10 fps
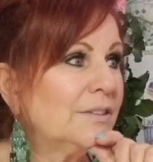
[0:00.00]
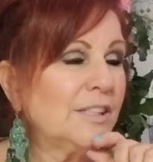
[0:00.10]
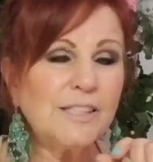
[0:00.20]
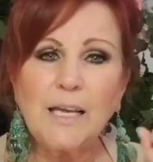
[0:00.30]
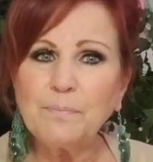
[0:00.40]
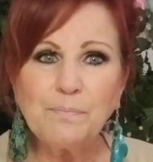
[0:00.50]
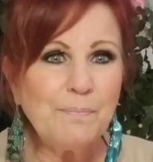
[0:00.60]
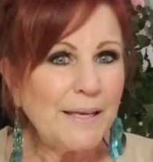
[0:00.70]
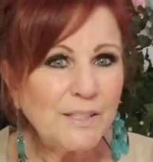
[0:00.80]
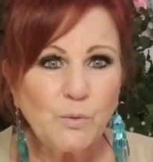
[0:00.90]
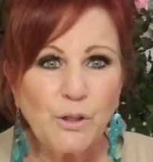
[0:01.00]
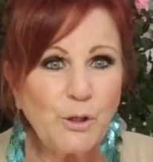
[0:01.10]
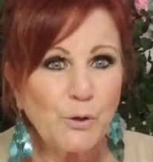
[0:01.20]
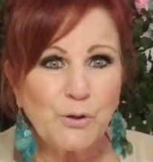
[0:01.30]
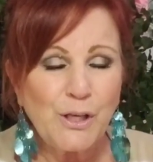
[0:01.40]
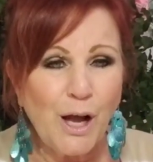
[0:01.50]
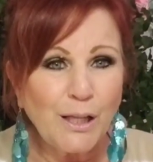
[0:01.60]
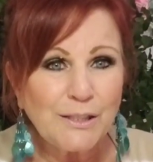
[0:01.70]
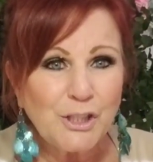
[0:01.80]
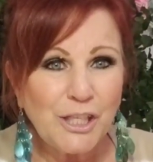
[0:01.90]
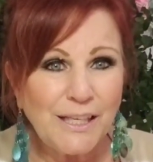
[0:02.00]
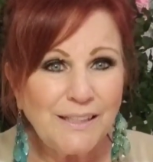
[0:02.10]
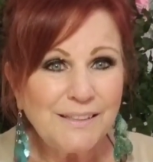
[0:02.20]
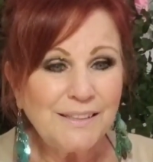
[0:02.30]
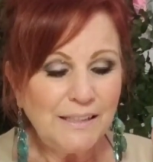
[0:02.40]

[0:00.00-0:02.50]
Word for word: Does that mess with your theology?